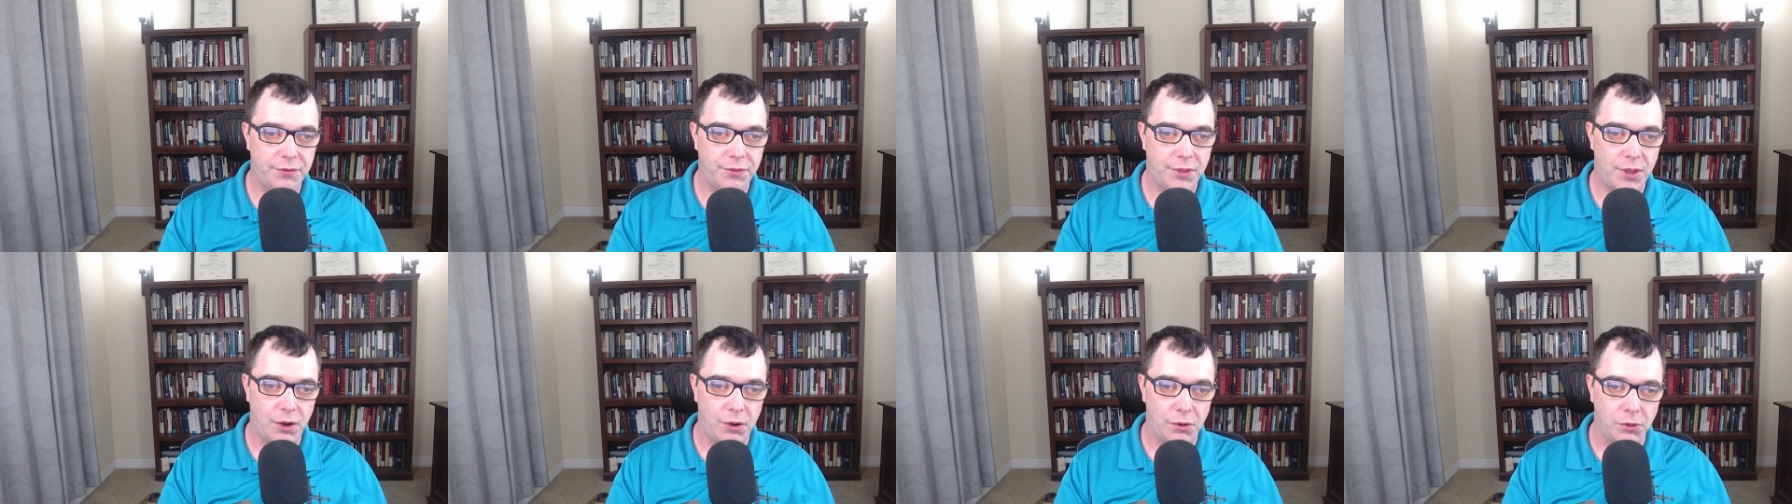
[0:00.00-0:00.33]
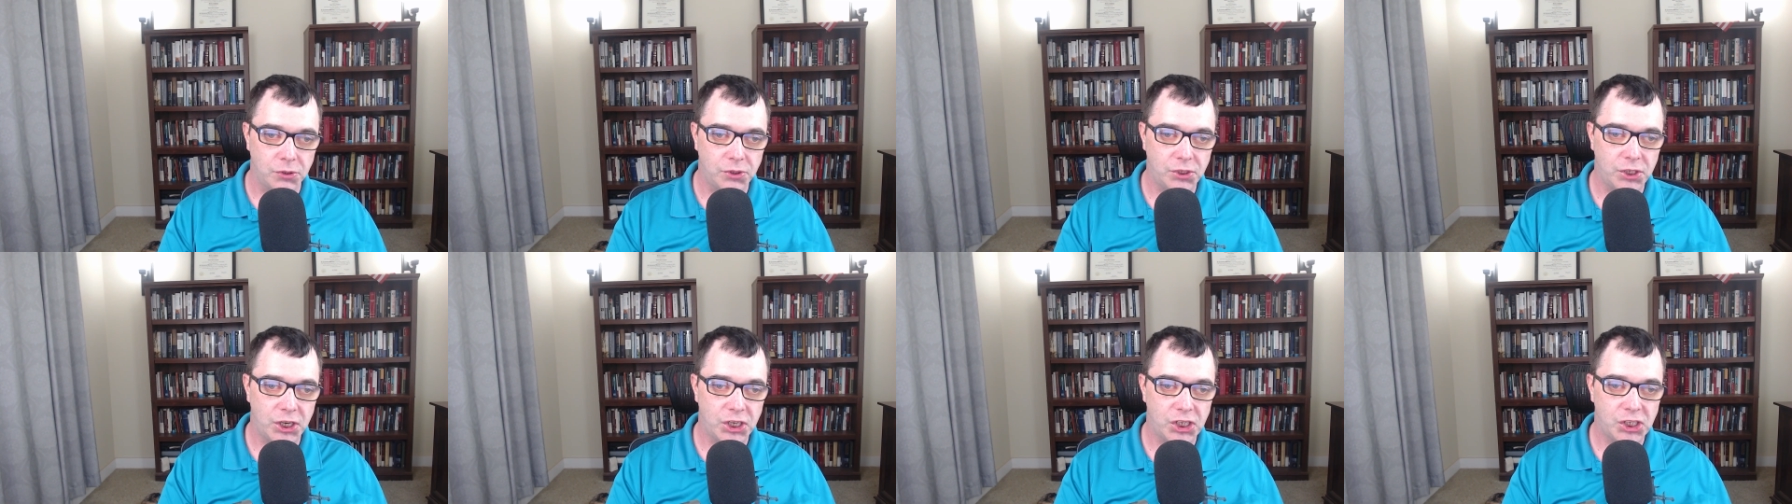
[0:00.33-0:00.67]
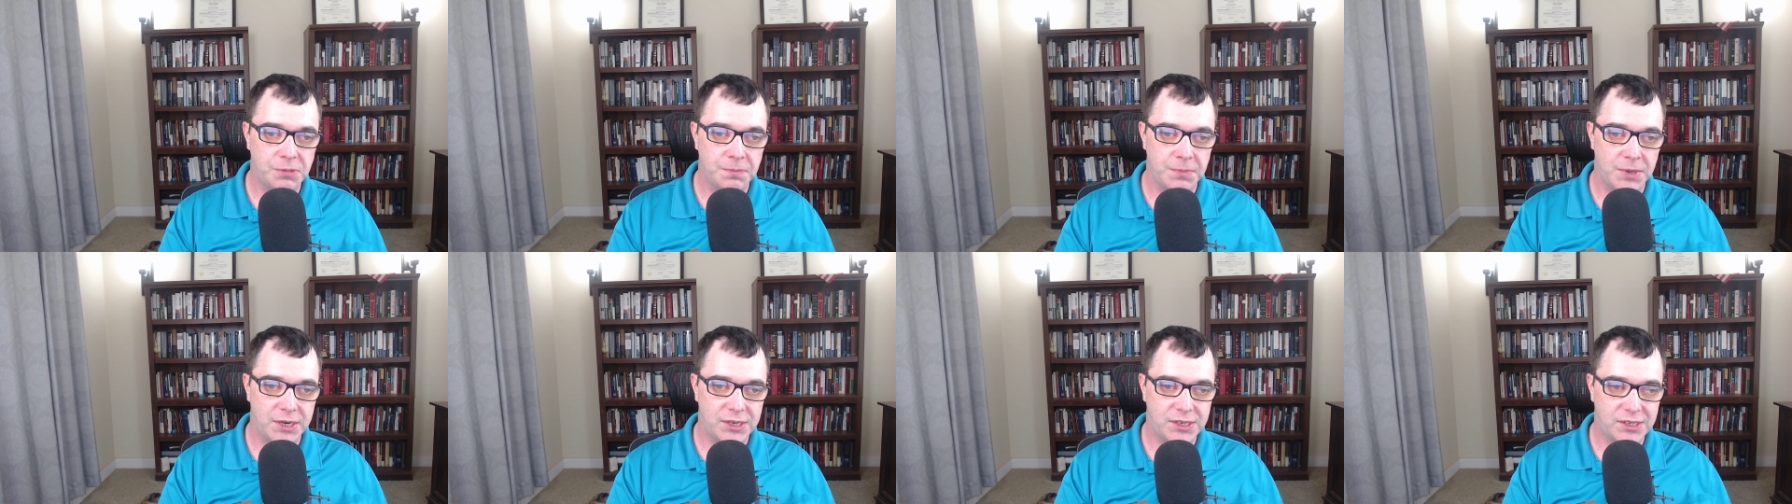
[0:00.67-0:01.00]
the Old
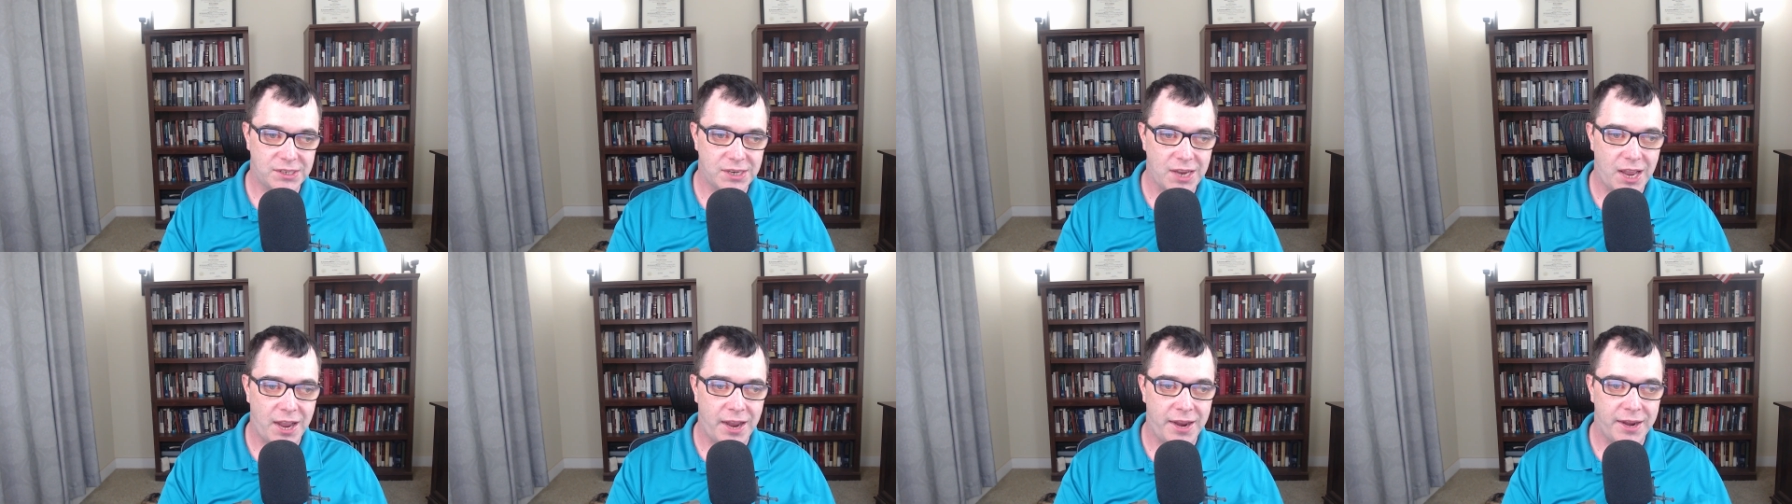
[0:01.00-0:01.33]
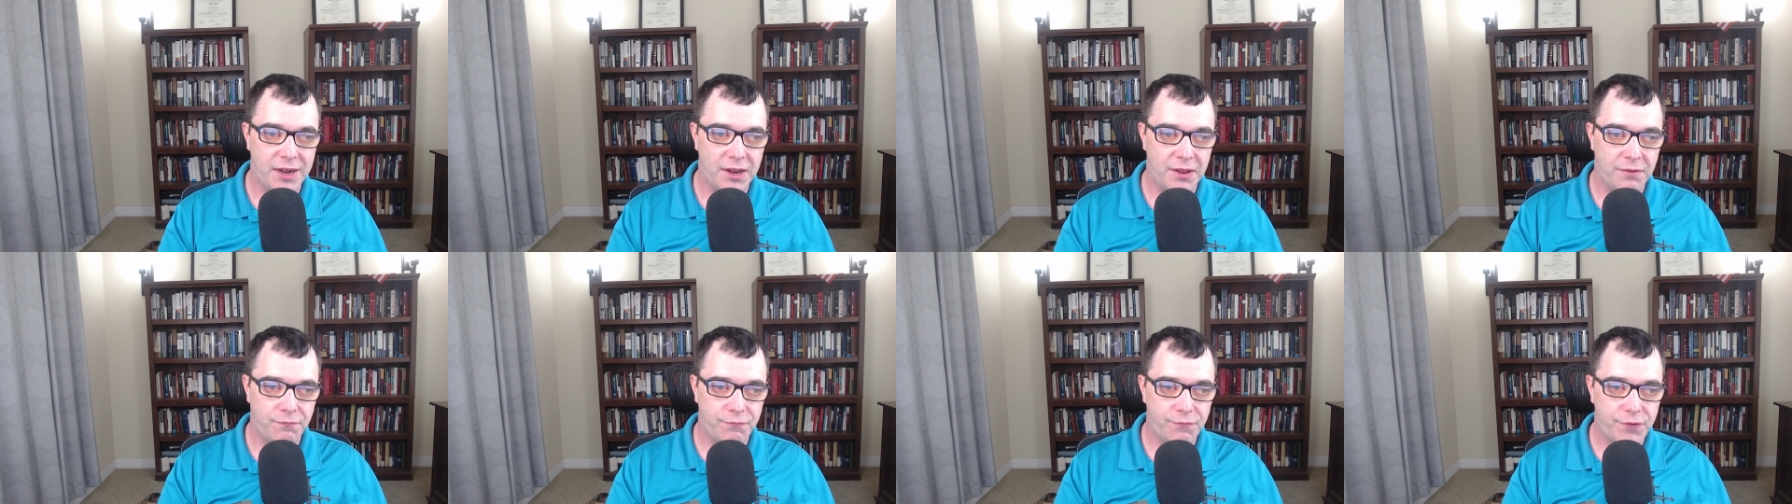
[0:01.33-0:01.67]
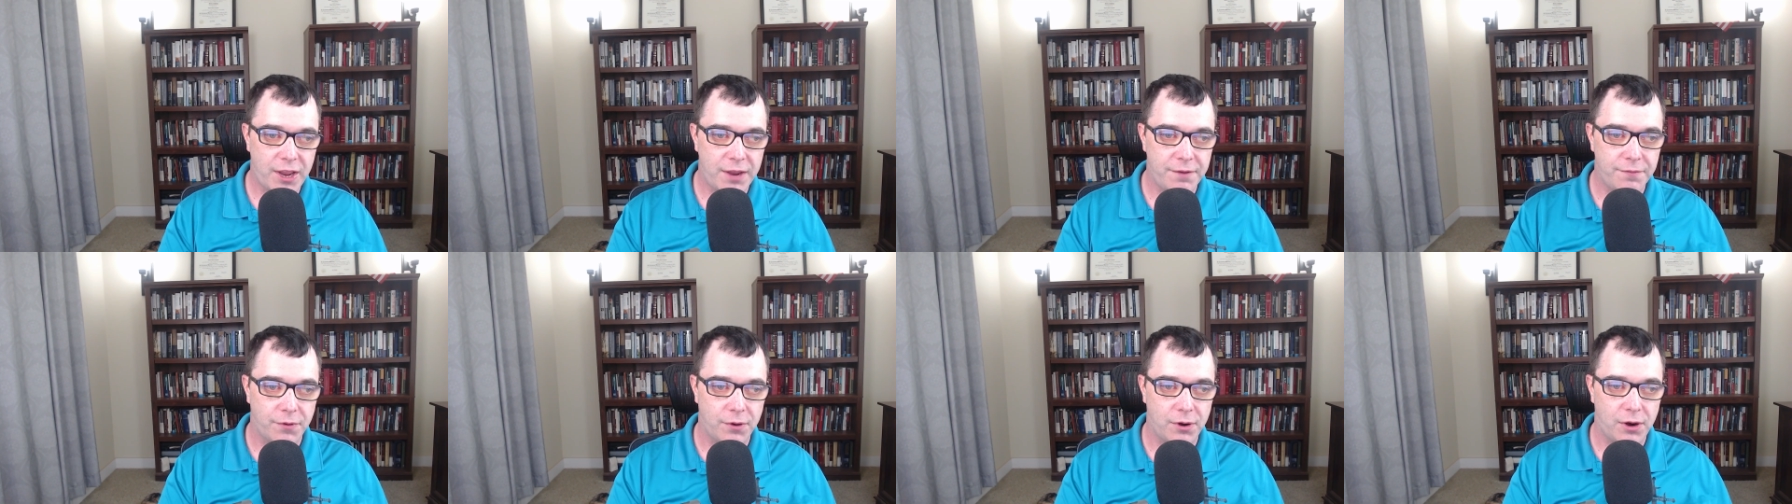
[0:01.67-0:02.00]
Testament aside in
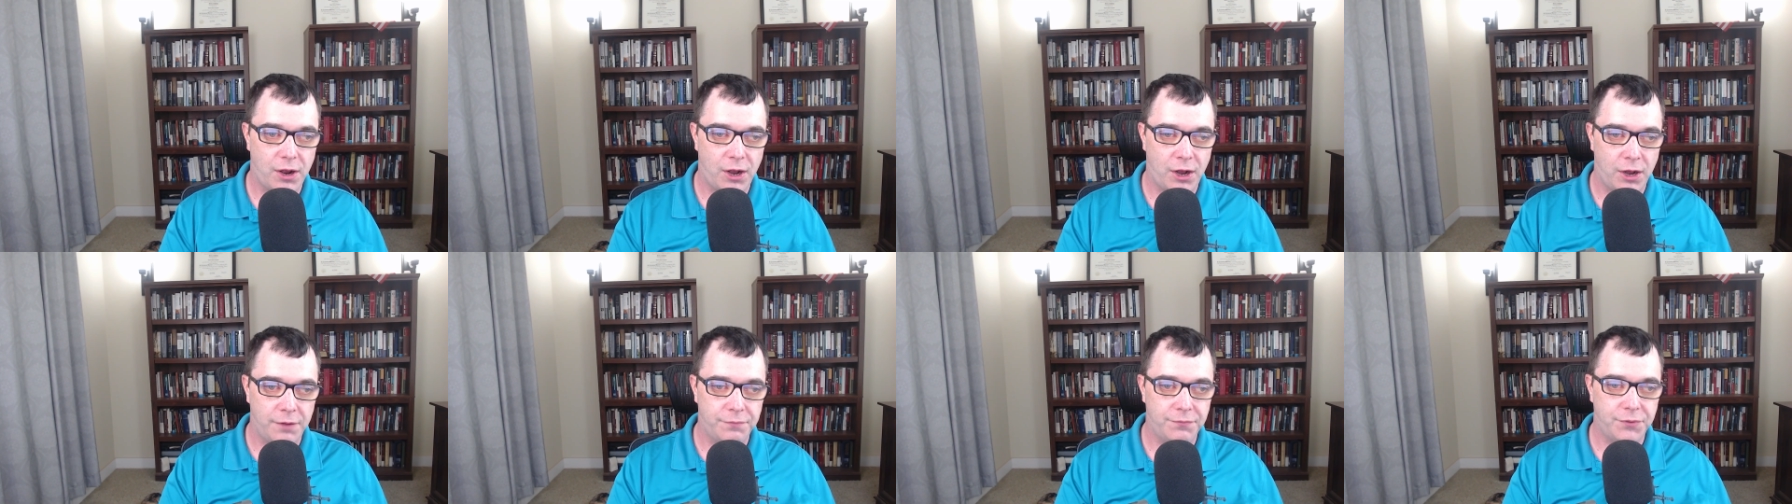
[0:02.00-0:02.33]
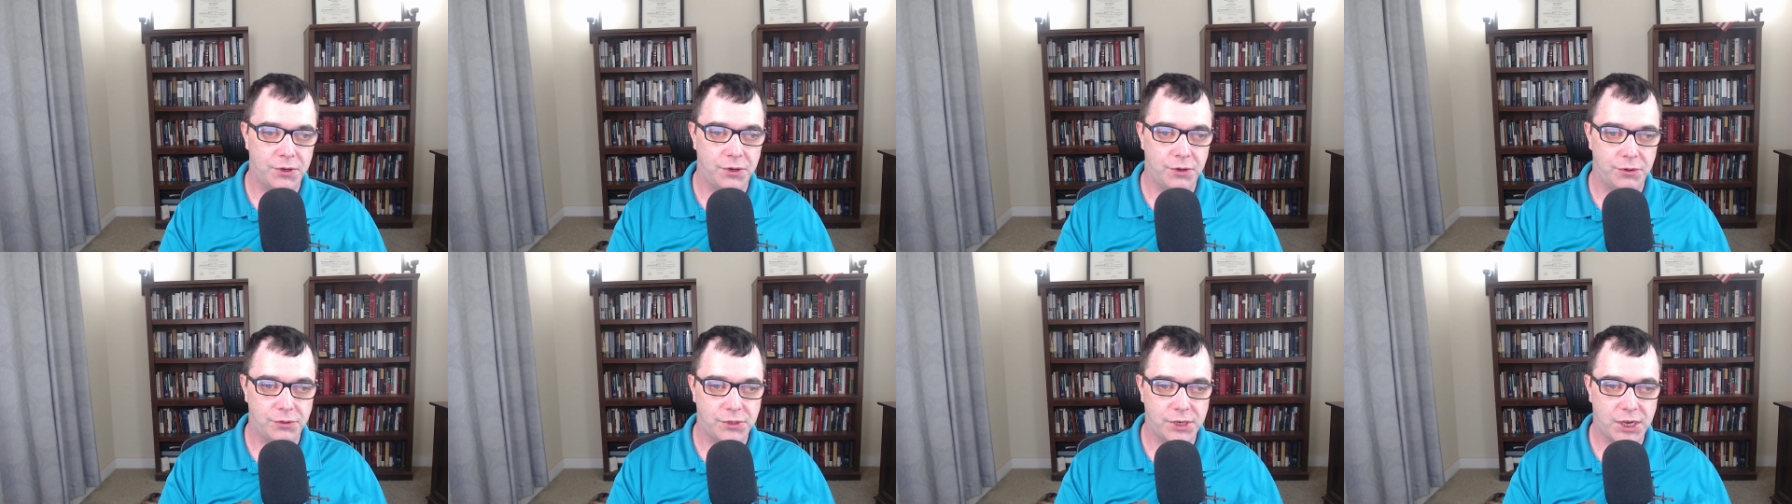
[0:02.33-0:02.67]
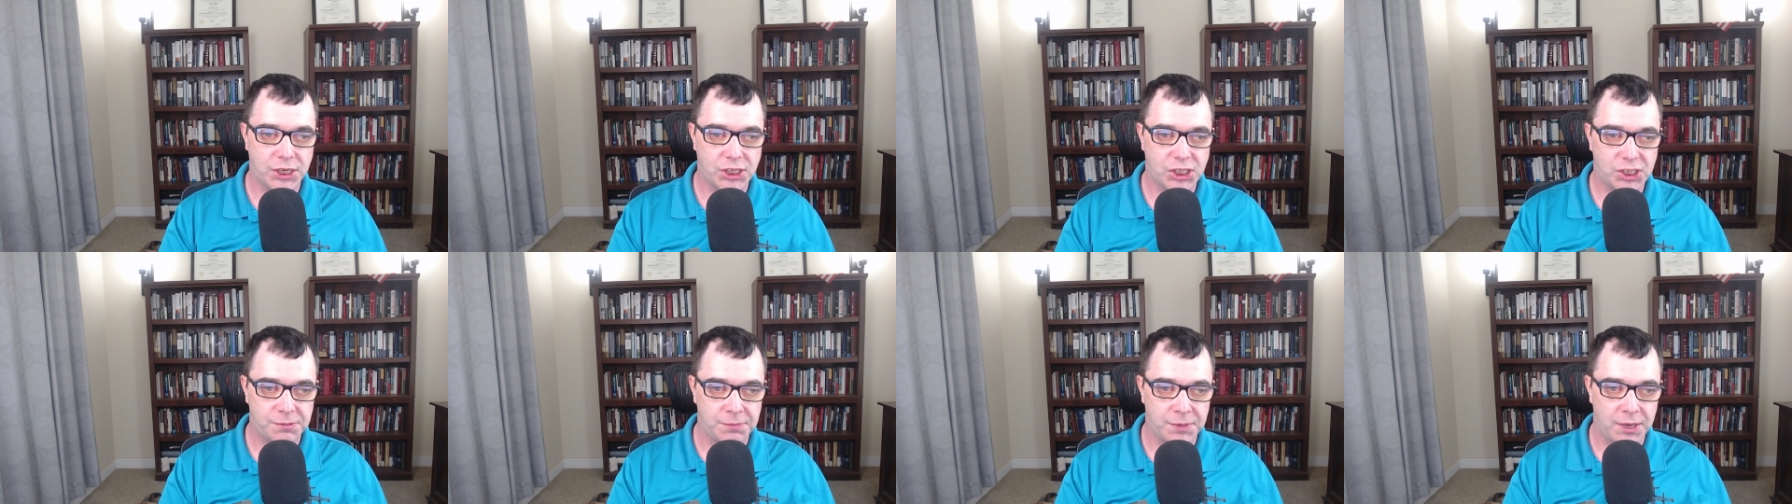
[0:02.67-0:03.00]
favor of the New
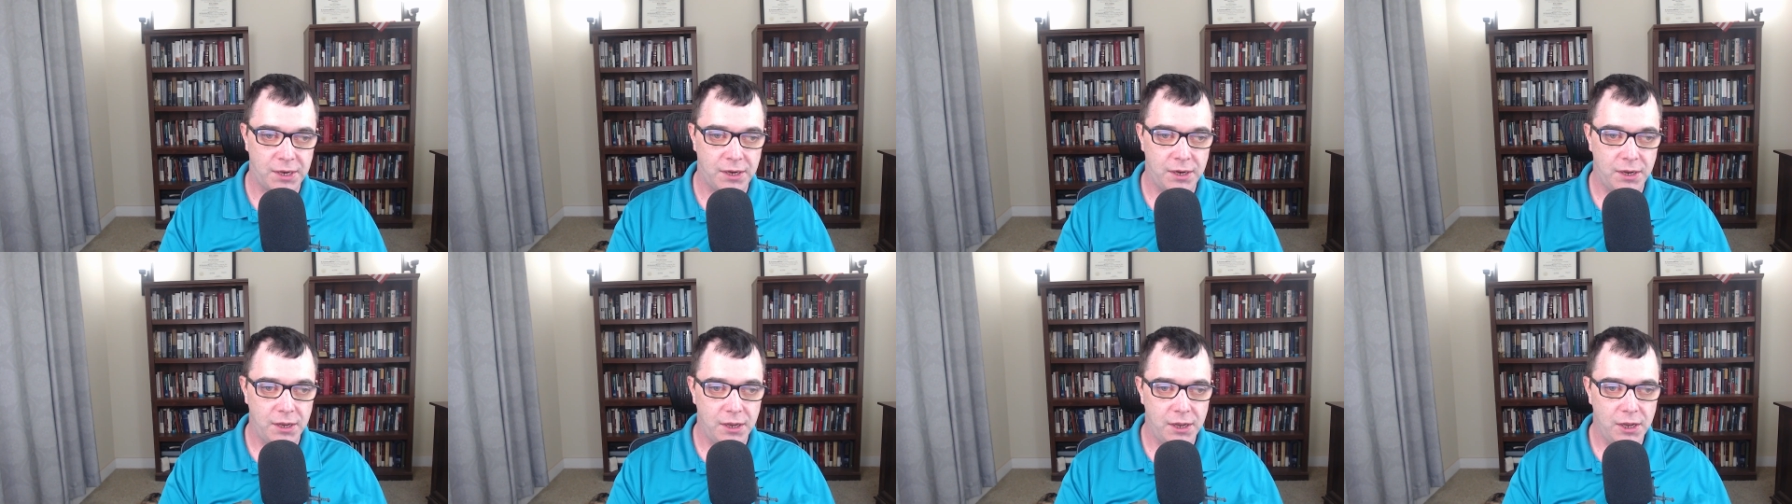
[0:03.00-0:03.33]
Testament.